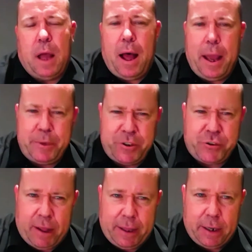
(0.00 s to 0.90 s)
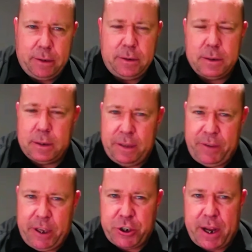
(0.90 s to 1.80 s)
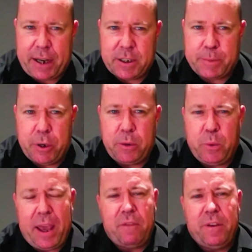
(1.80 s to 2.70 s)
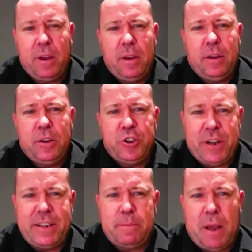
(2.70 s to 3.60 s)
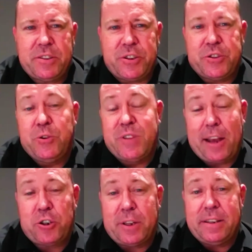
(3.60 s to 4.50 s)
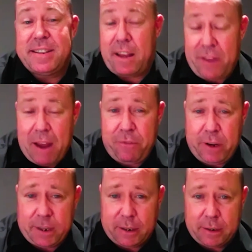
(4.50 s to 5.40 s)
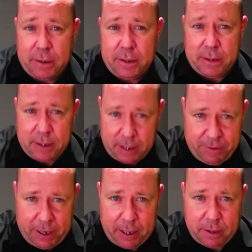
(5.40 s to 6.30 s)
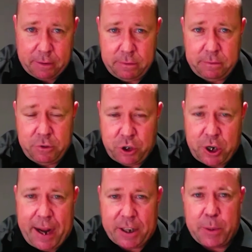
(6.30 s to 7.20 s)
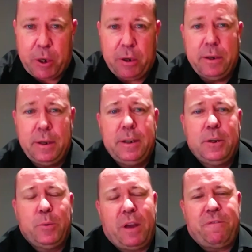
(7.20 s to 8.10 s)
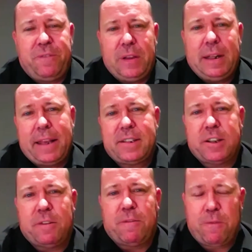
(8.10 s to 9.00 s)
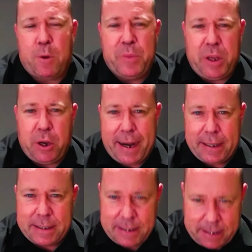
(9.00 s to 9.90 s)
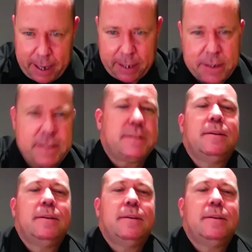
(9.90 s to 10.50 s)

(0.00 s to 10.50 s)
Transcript: I'm Australian, living in Johannesburg. We have Jason Masters, who's actually South African, living in Johannesburg. We have Phil Hester from the United States.